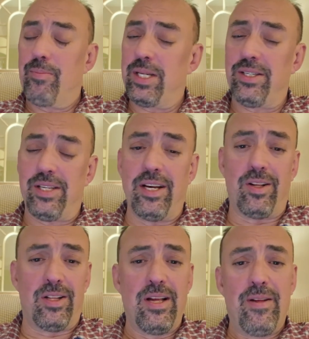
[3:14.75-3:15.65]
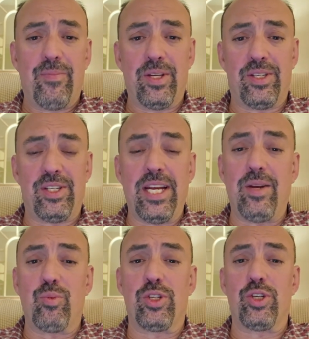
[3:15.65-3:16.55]
but still the
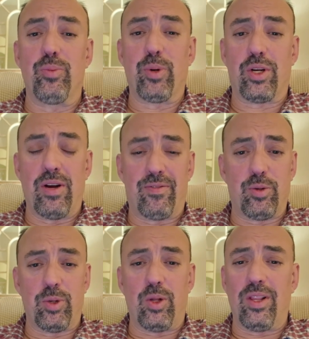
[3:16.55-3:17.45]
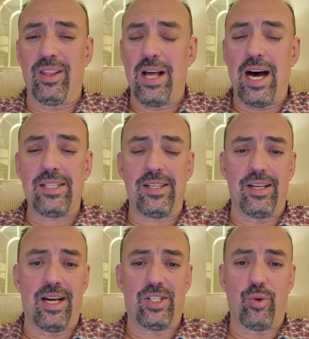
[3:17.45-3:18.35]
seat was super comfortable, lots
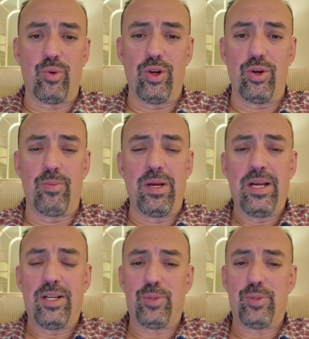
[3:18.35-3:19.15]
and lots of room,